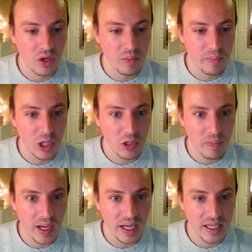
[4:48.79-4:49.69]
bulk
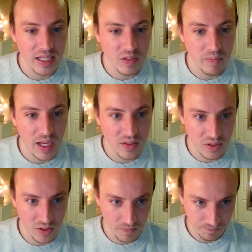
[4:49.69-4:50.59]
buying is better.